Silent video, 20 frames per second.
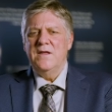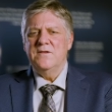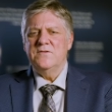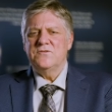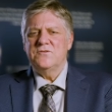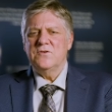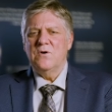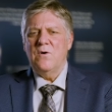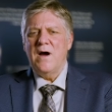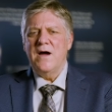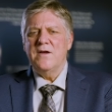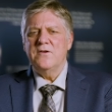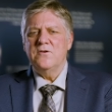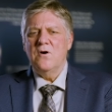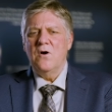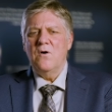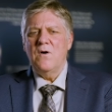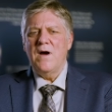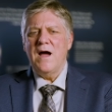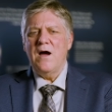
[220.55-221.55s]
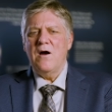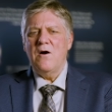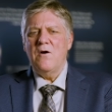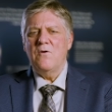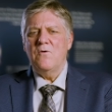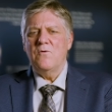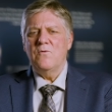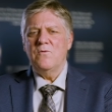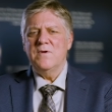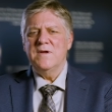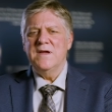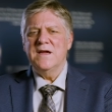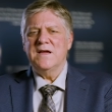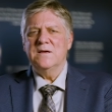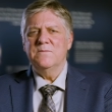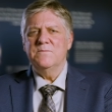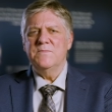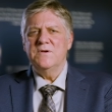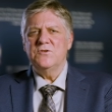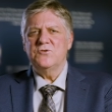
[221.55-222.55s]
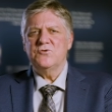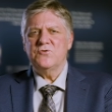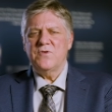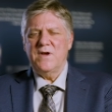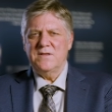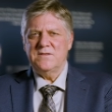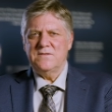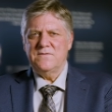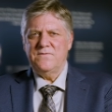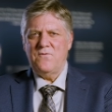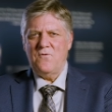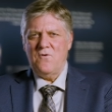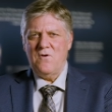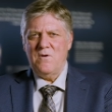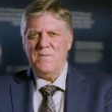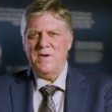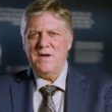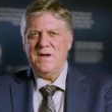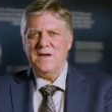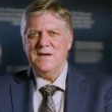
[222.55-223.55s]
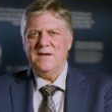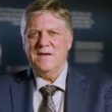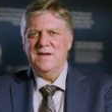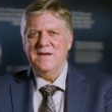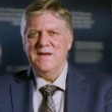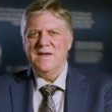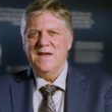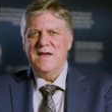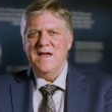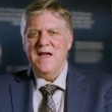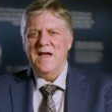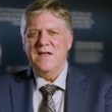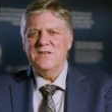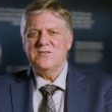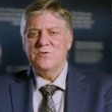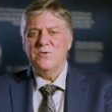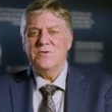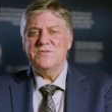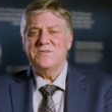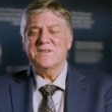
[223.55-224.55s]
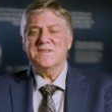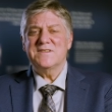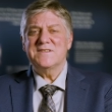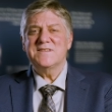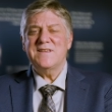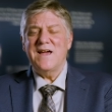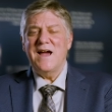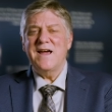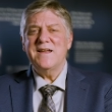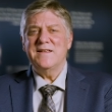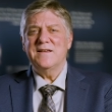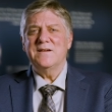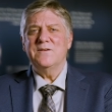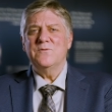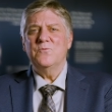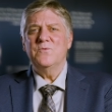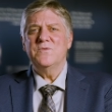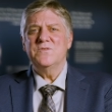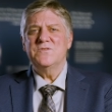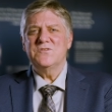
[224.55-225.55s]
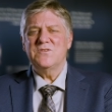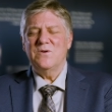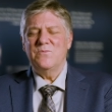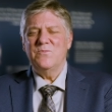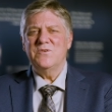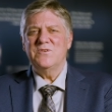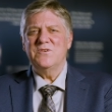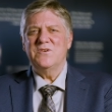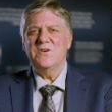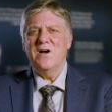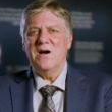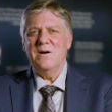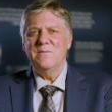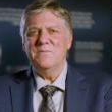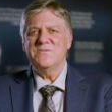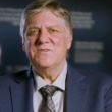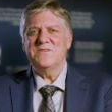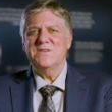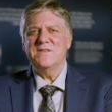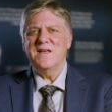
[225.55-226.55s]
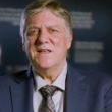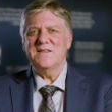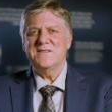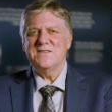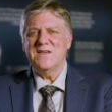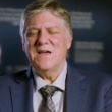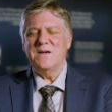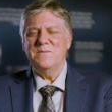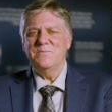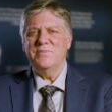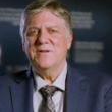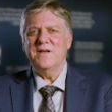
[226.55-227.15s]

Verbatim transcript: And so I know how it can be transforming. And so it's exciting when someone comes to that same